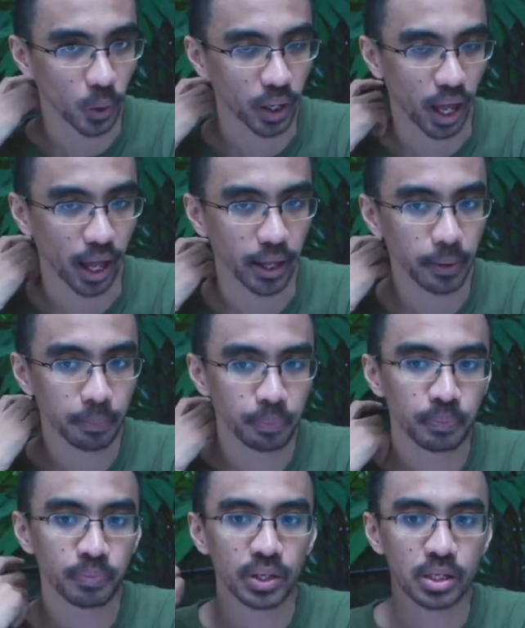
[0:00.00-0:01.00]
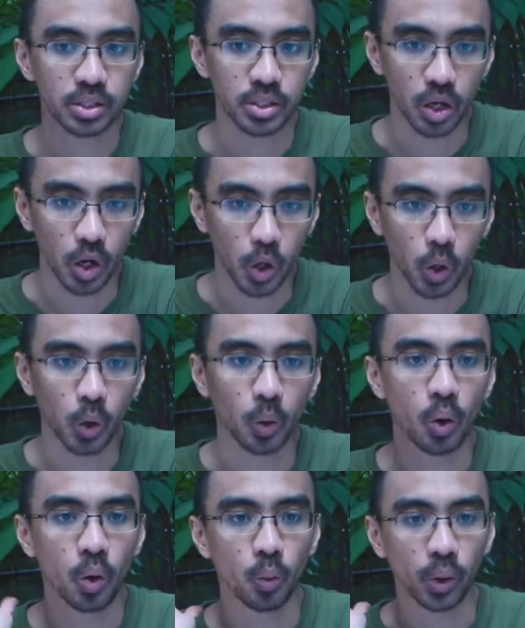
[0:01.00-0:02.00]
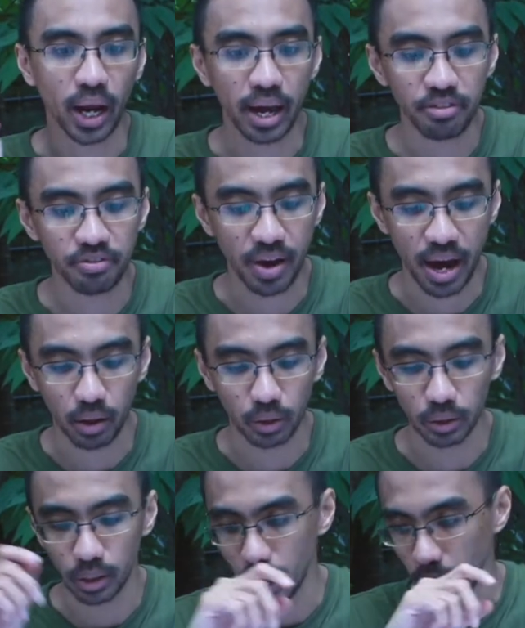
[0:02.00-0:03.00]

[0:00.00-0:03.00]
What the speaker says: Okay, so what I found